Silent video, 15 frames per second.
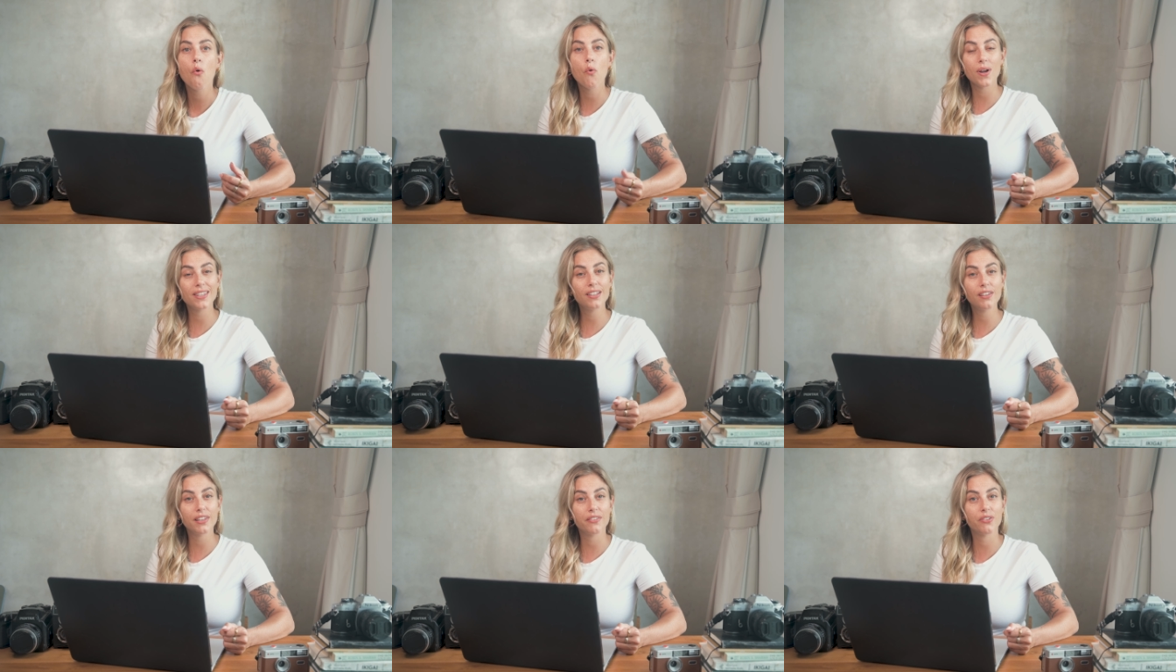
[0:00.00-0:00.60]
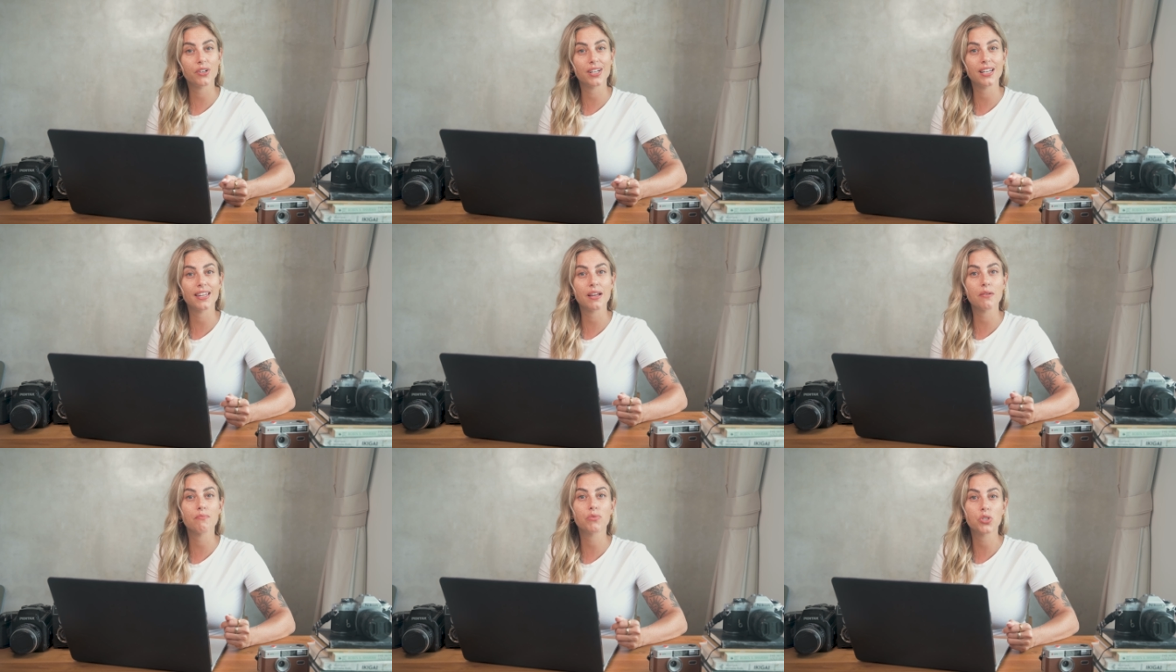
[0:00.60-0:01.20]
when delivering
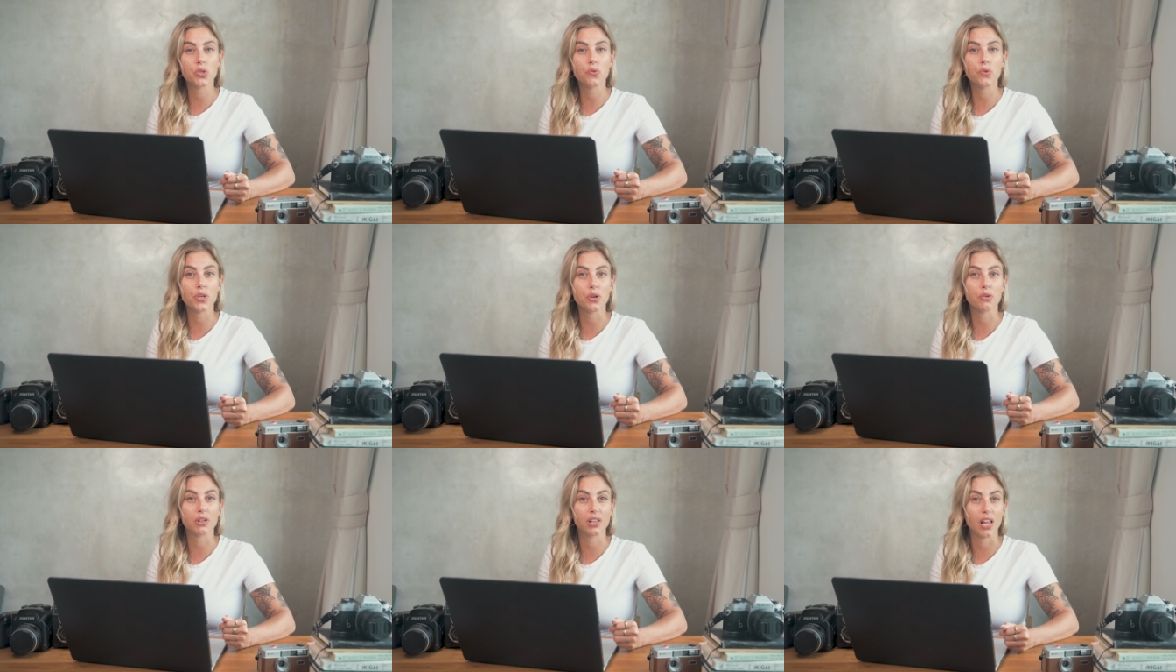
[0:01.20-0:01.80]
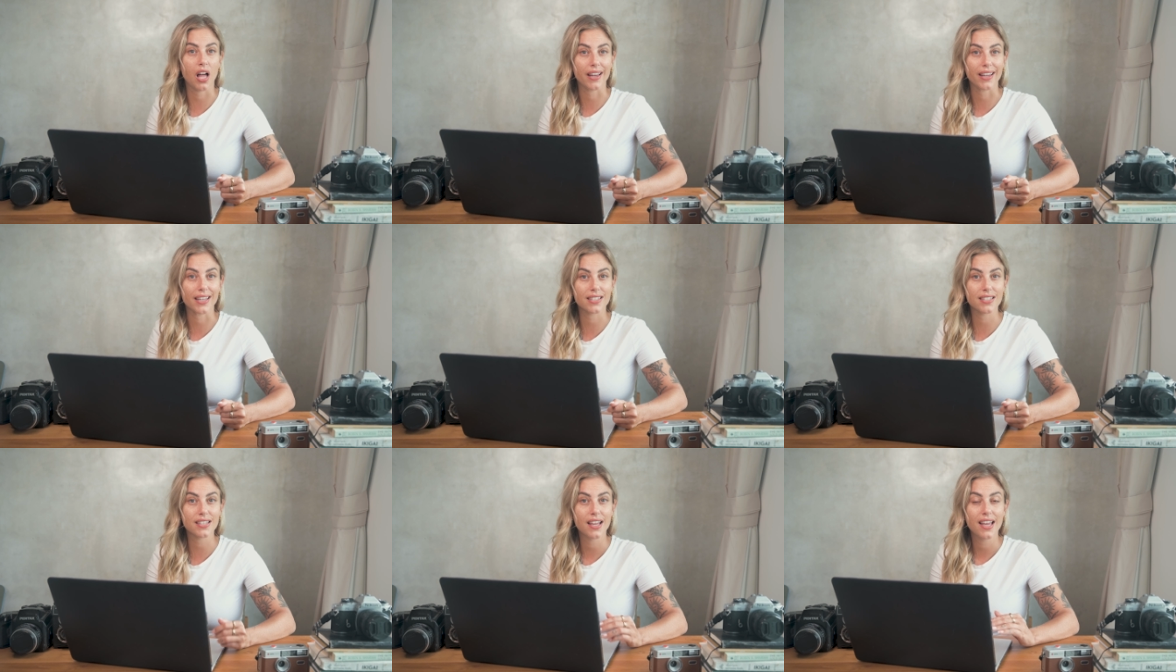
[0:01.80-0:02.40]
them to your
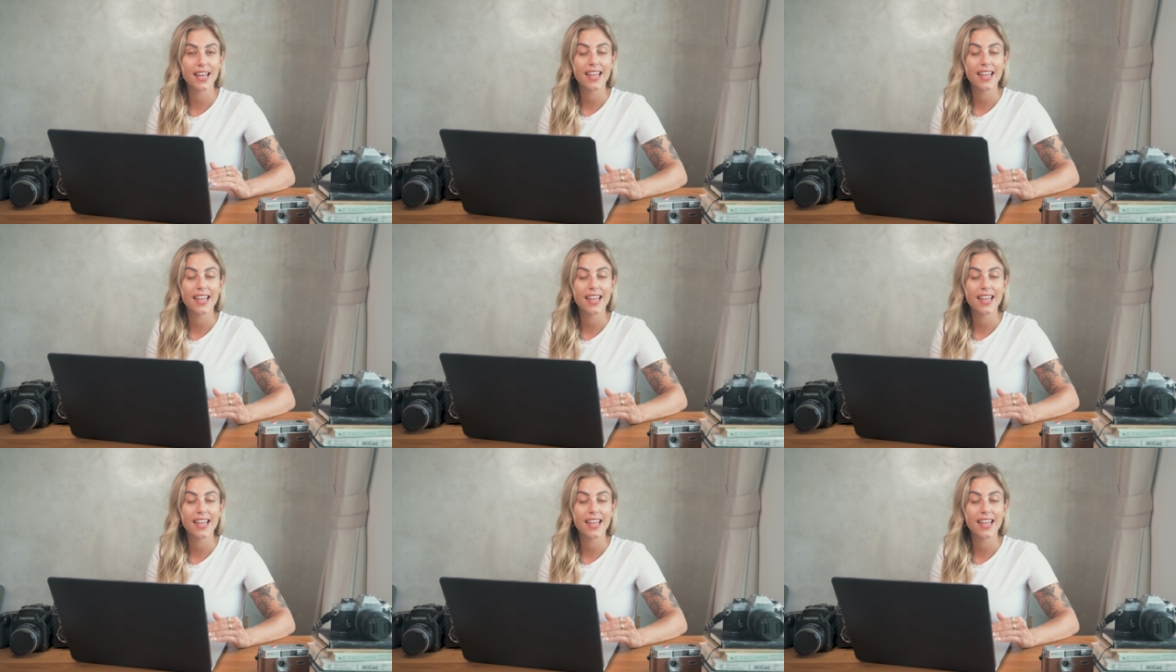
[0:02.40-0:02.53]
clients.